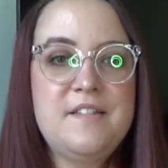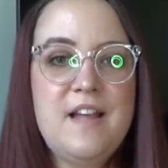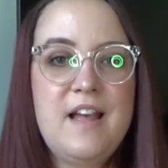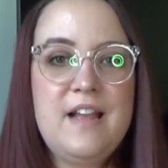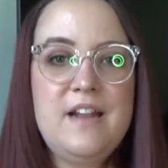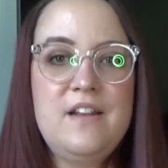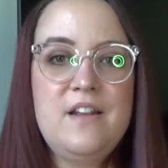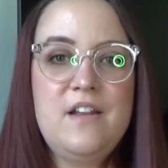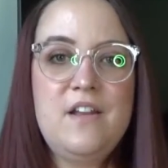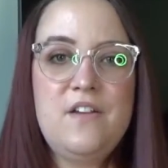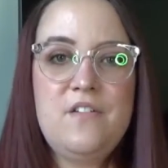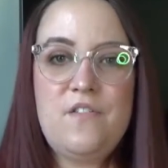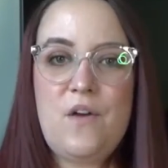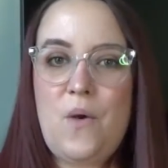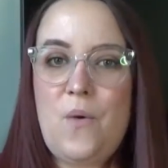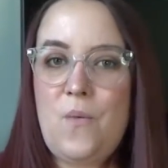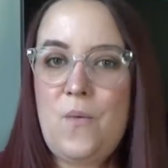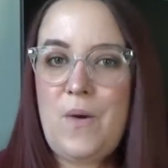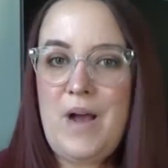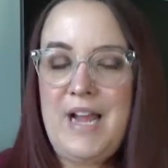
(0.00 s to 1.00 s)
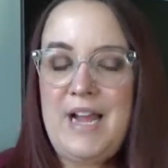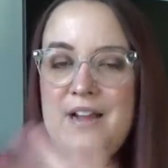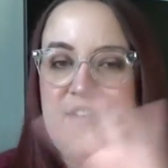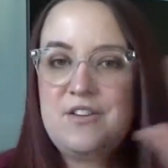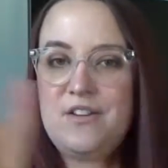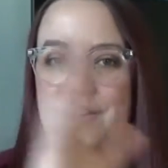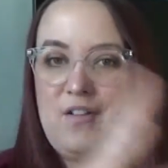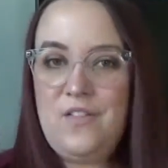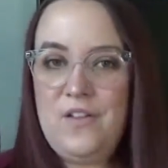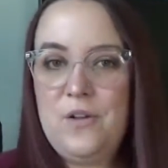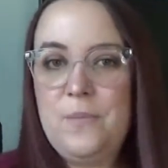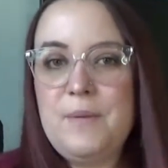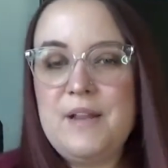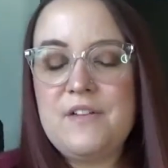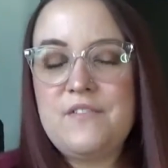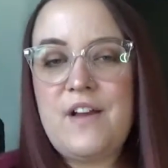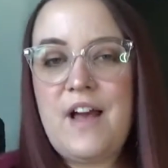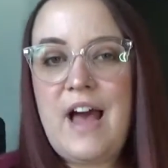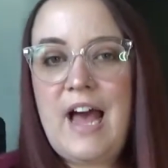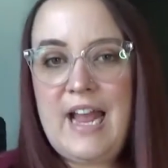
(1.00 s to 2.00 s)
that's kind of why I took a little
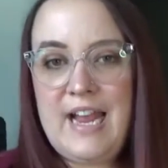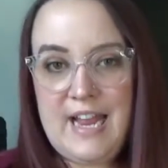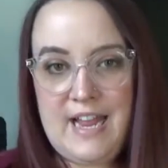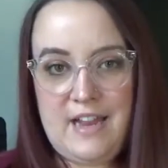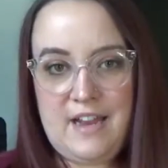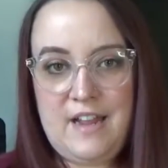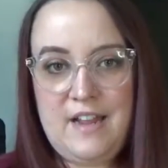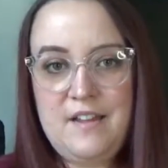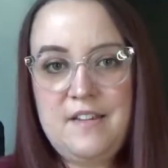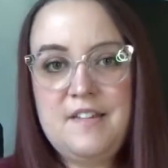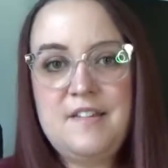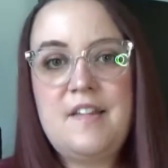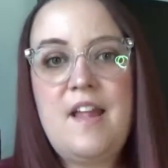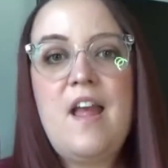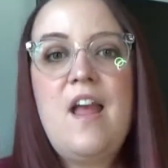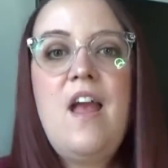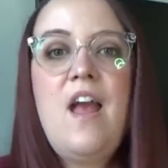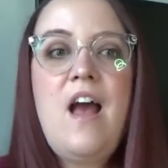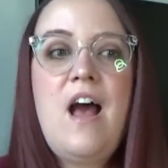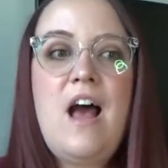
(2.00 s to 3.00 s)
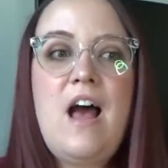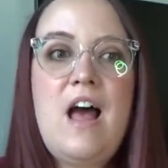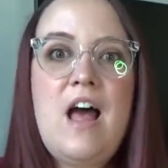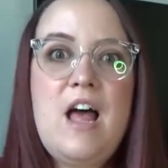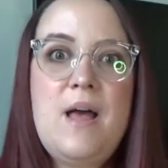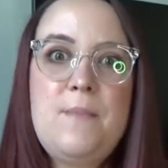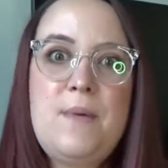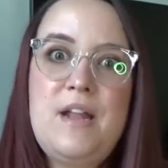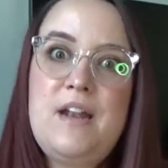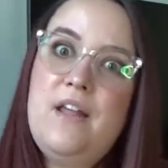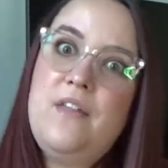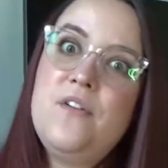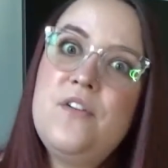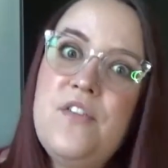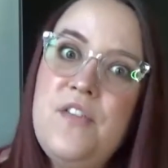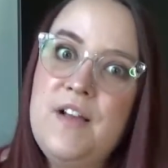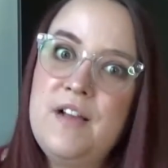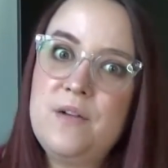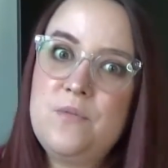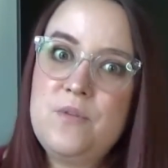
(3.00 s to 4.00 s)
bit of a hiatus. Um,
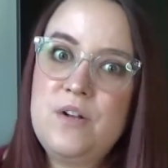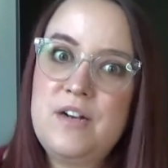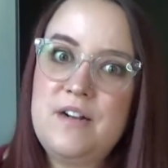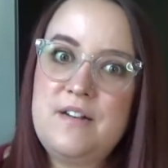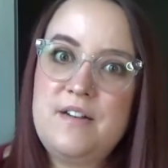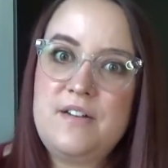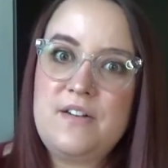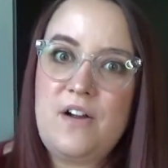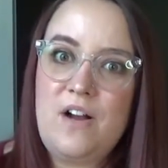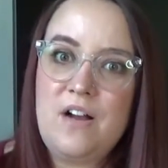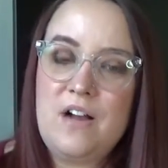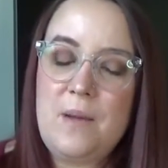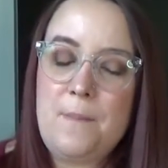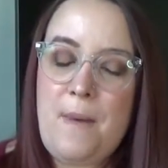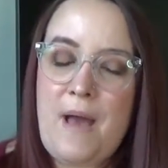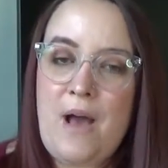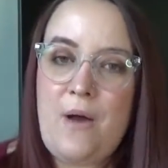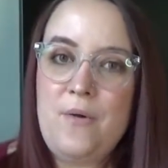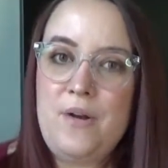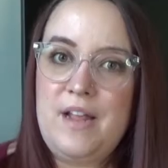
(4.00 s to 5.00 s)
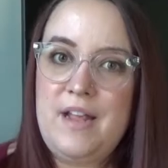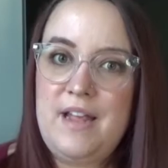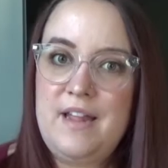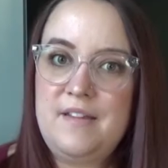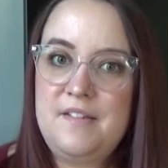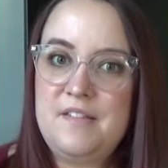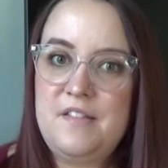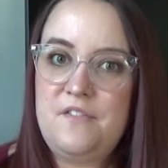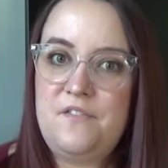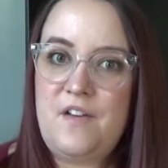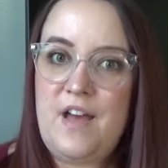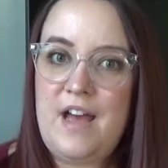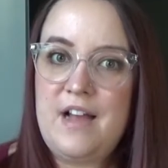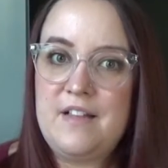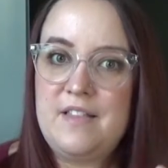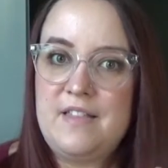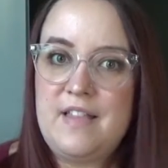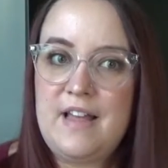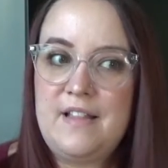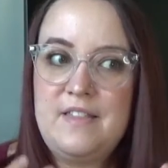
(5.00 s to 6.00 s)
another thing I wanted to talk about is the
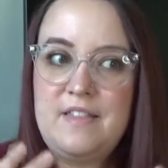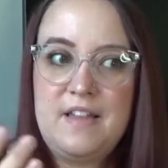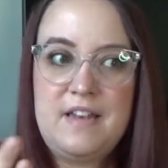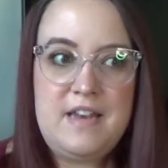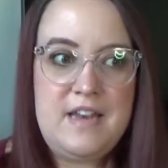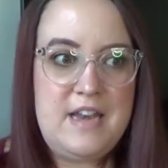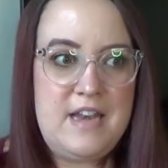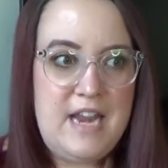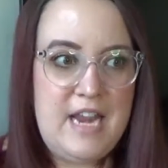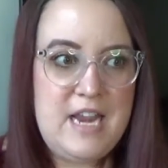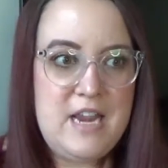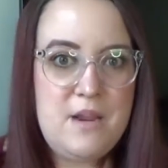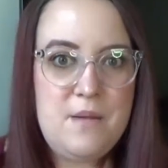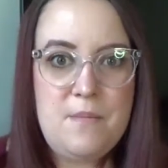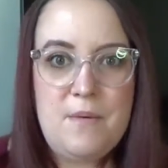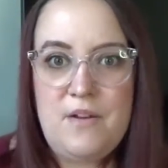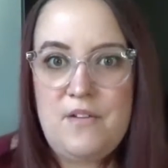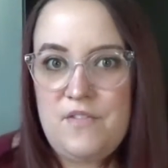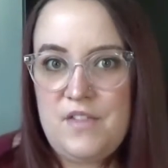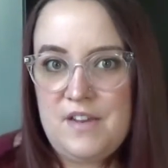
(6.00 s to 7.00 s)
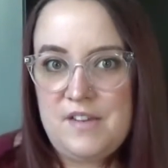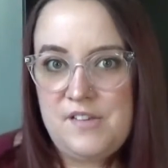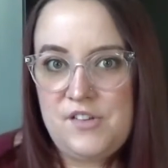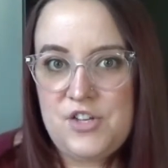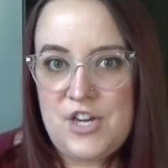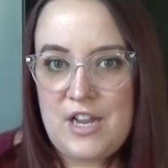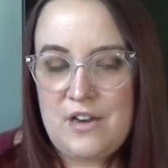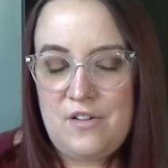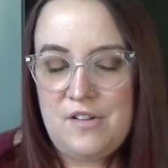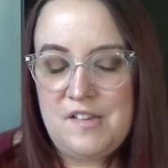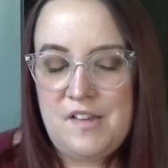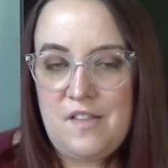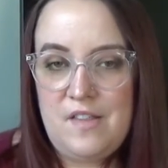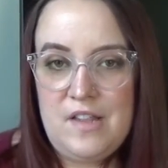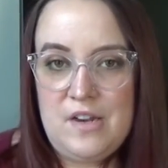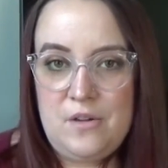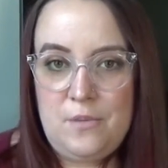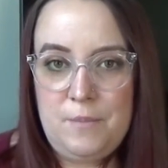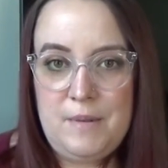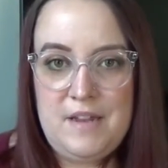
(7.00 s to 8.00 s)
fact that the name of this channel is a
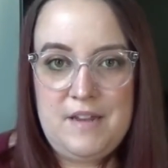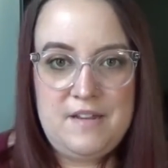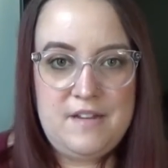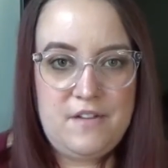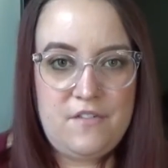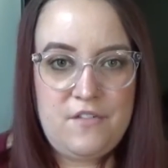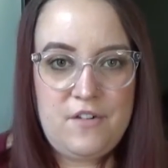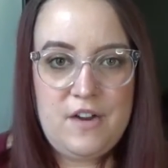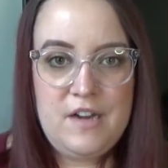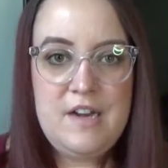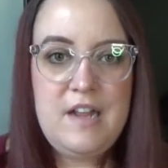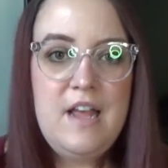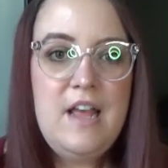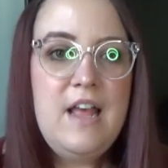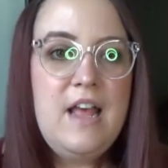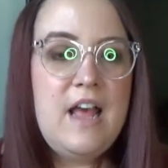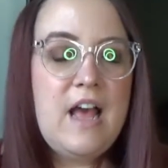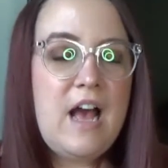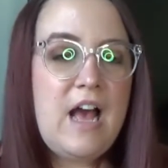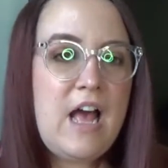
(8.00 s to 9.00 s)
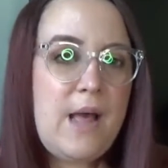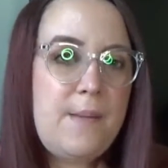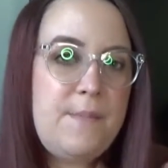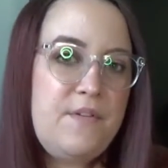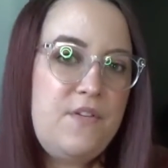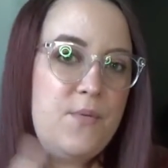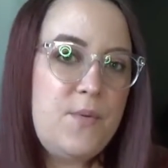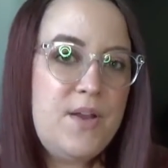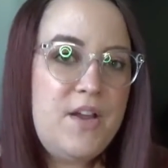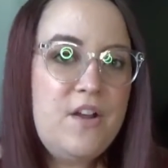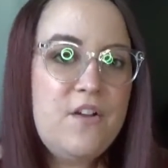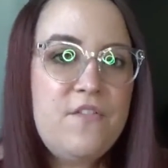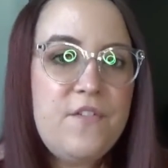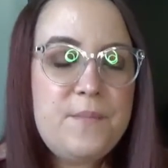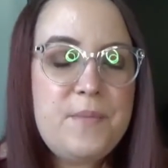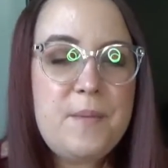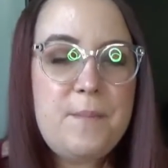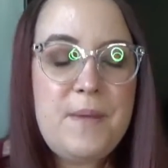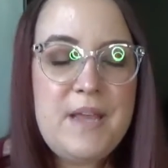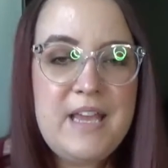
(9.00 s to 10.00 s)
little bit different. Um, if you were here
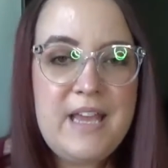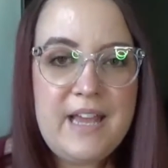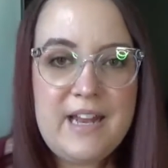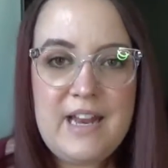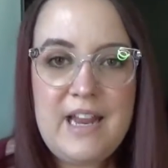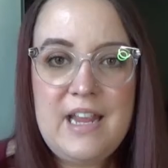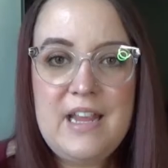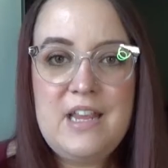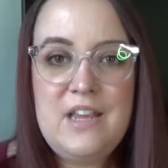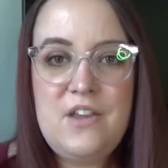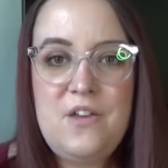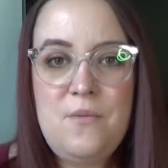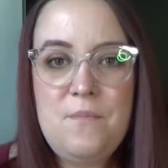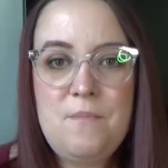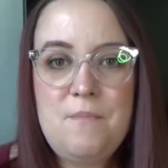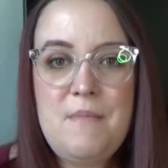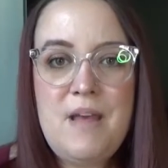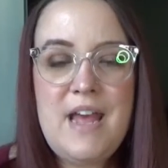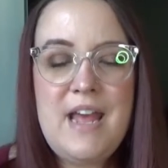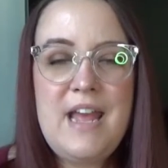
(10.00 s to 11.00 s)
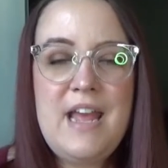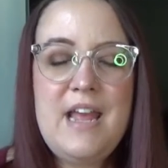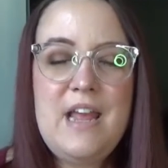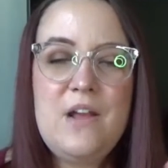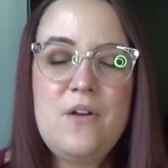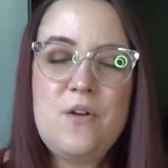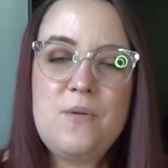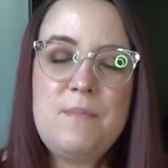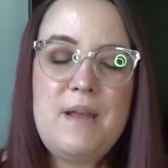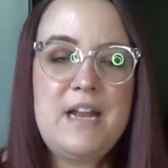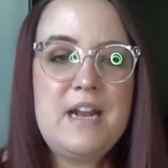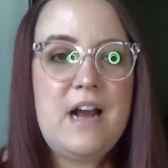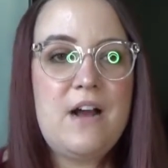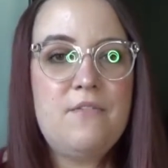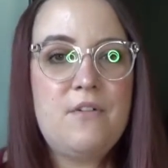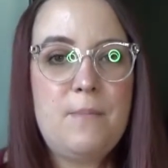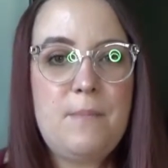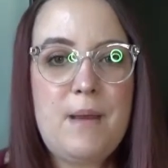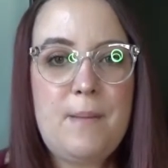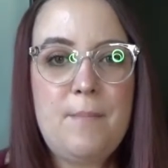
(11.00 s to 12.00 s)
from the beginning, you may or may
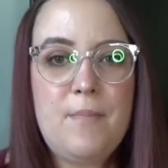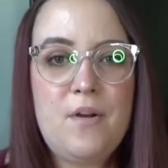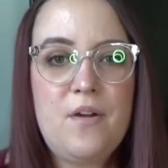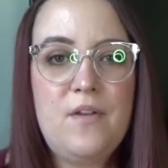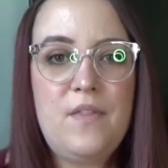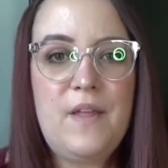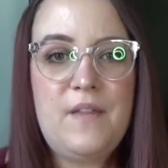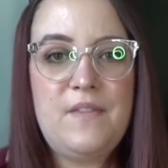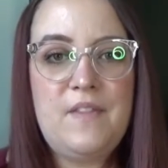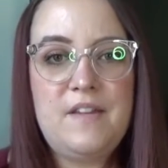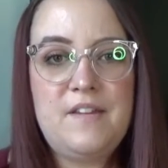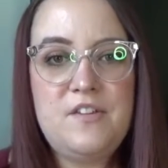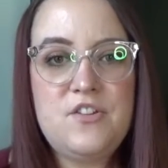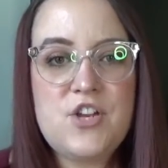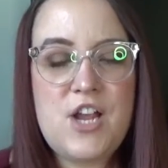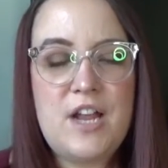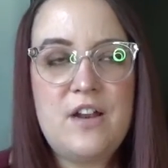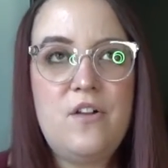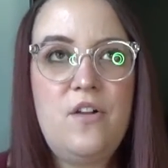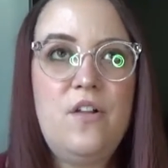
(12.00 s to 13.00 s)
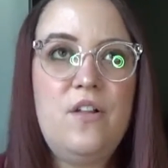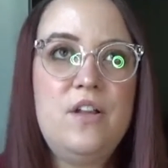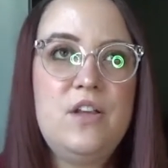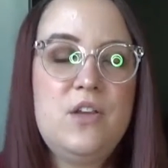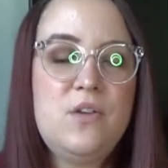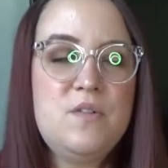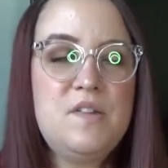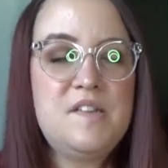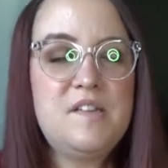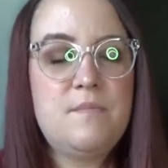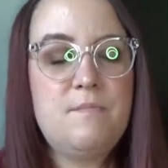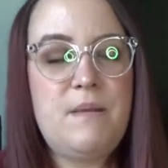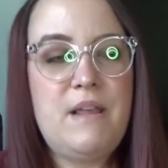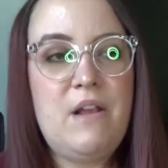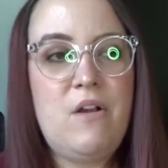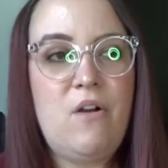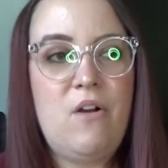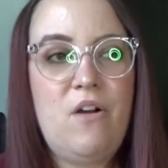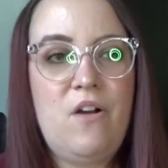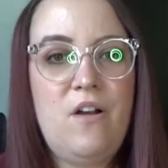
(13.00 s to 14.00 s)
not remember that this channel used to
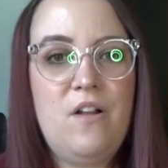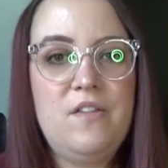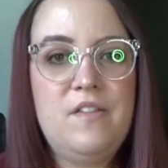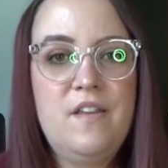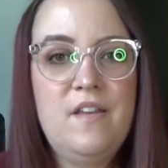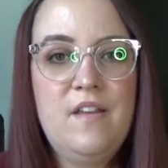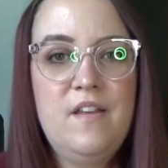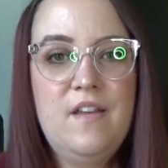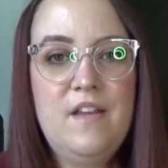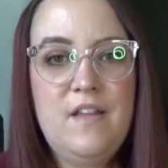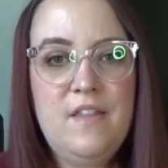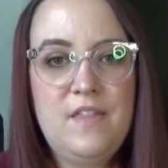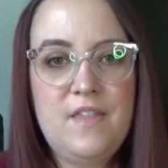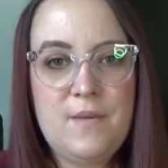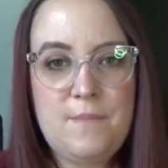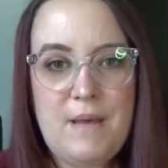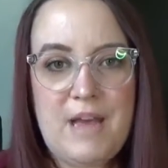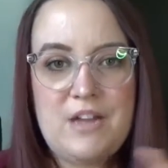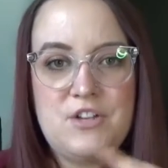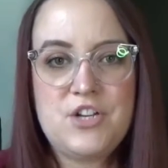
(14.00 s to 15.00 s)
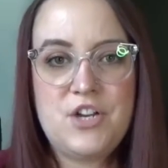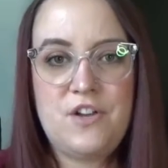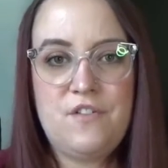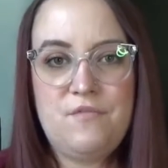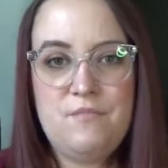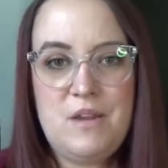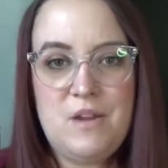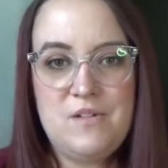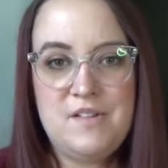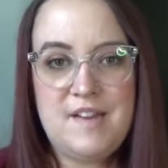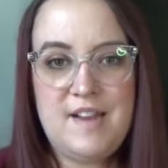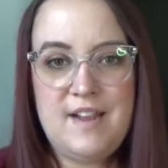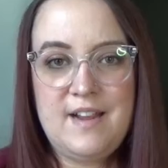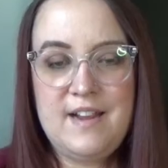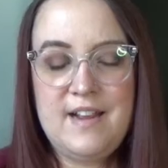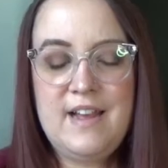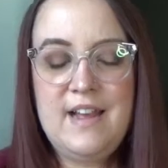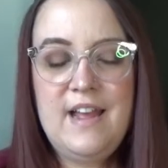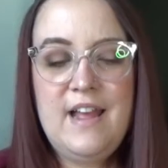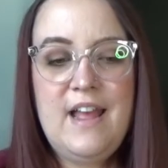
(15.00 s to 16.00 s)
be called The Magic of
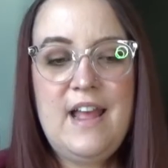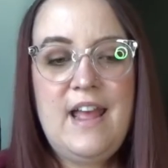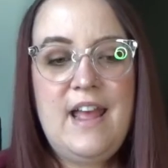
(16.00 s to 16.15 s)
Music.